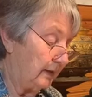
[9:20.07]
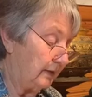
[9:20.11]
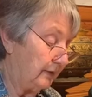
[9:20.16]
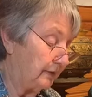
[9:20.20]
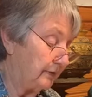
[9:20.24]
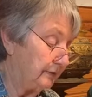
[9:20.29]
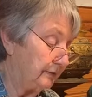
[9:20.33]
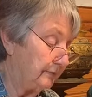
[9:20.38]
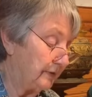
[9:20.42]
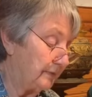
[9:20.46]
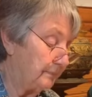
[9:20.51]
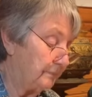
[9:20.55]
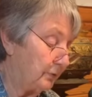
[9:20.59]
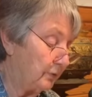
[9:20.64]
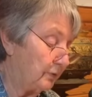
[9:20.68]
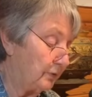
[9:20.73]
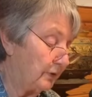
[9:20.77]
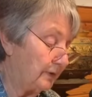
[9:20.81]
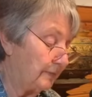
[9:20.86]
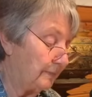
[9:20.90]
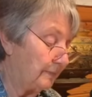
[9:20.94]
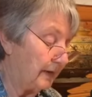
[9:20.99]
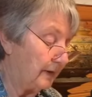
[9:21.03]
good
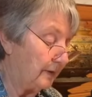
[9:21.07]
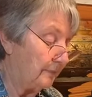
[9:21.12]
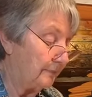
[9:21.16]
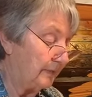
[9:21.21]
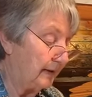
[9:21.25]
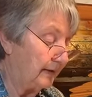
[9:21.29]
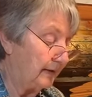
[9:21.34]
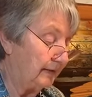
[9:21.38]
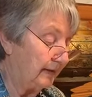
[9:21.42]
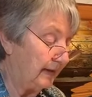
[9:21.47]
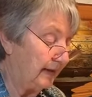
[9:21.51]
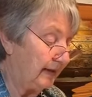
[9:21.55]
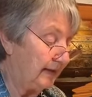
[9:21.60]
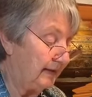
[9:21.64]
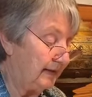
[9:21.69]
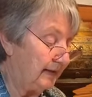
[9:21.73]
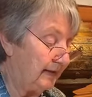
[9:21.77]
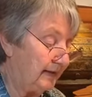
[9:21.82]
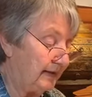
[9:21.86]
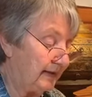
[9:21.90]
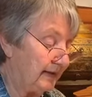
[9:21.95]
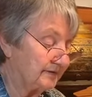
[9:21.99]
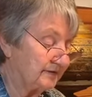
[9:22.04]
report about my
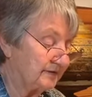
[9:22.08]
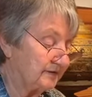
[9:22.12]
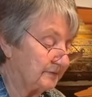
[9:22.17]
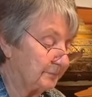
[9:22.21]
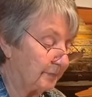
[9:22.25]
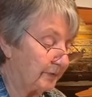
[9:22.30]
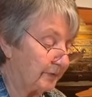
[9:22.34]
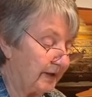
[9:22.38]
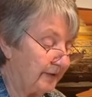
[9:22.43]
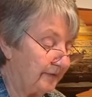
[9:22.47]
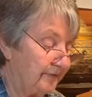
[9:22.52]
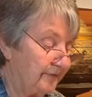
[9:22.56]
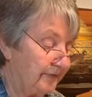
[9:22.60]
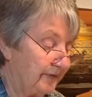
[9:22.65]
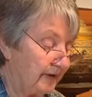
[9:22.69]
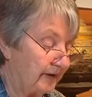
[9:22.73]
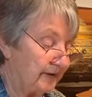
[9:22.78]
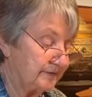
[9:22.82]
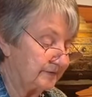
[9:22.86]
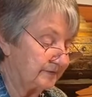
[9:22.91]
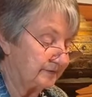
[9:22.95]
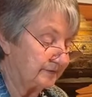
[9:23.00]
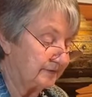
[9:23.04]
lady has spread
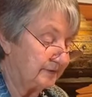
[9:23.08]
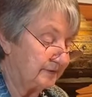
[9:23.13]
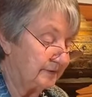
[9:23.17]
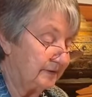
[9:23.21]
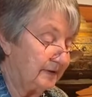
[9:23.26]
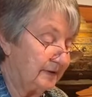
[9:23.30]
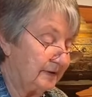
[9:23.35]
thus.